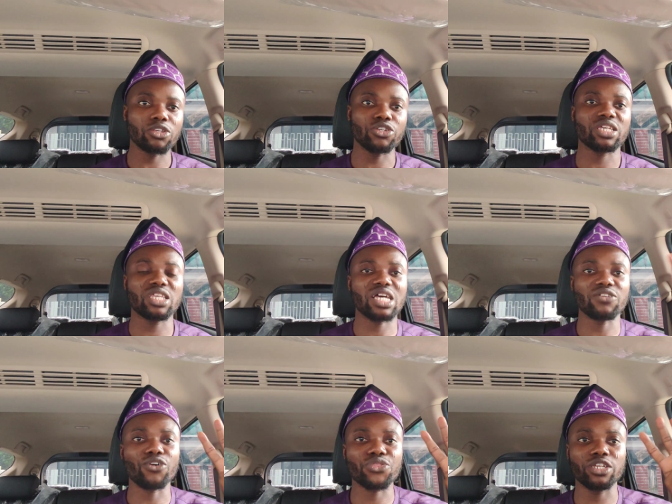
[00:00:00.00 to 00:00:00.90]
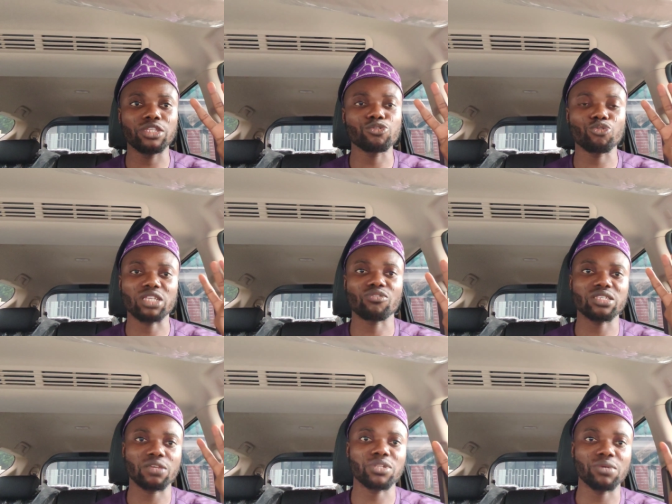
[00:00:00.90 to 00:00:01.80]
So you say these are the four things you need to know as
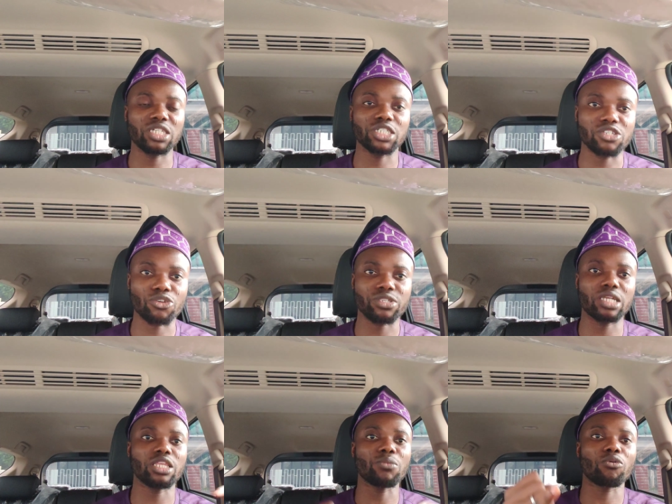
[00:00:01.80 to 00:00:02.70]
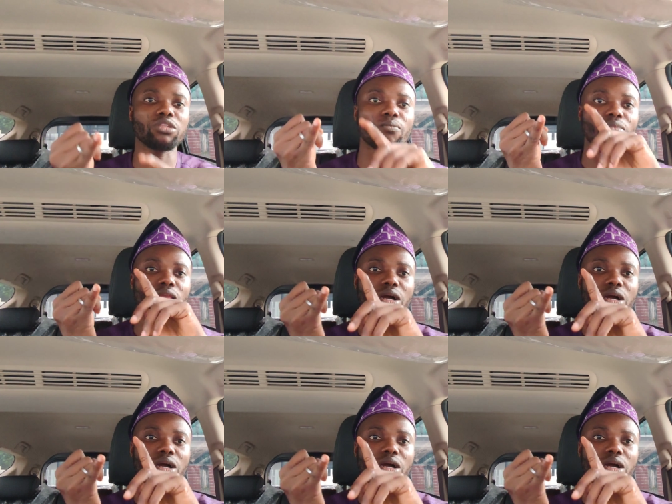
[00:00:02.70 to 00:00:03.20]
far as implementation is concerned. Number one,